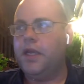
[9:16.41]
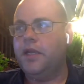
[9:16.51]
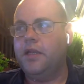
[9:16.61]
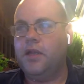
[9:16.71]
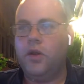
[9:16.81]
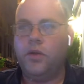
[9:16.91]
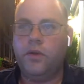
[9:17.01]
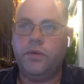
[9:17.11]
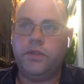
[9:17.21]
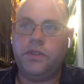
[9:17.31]
And
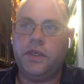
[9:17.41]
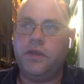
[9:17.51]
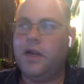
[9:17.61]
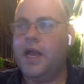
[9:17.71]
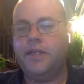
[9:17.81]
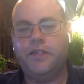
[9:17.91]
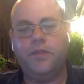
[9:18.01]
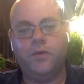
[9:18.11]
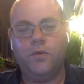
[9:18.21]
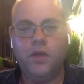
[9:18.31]
there was other guys
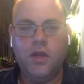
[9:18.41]
who